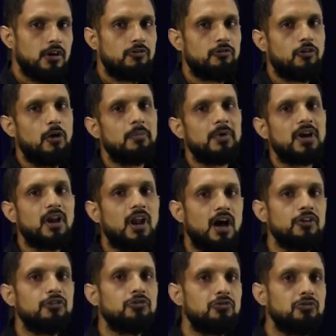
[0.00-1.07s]
from
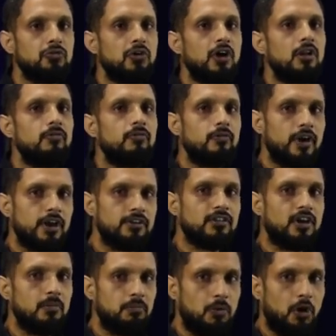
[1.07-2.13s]
class 12
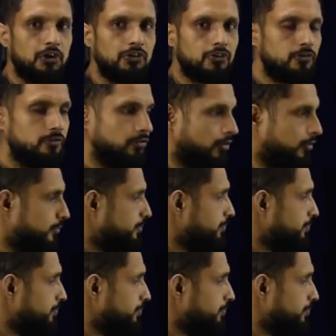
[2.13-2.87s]
exam point of view.